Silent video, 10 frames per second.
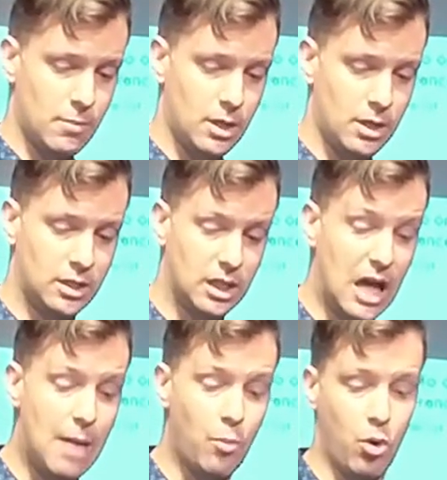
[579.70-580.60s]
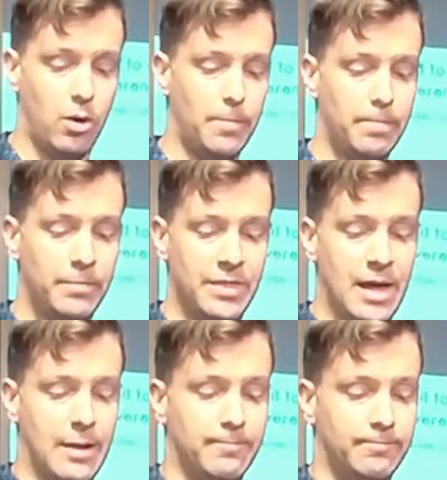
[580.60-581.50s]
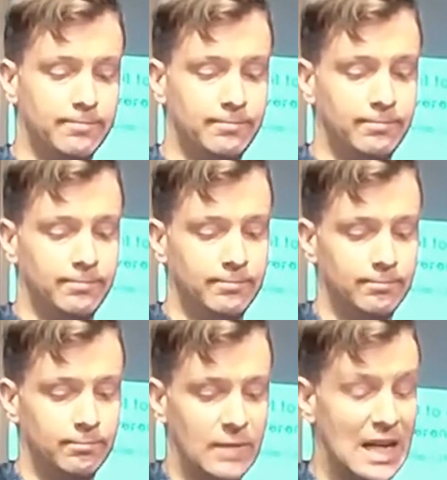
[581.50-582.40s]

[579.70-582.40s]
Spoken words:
It's a lot more than that. And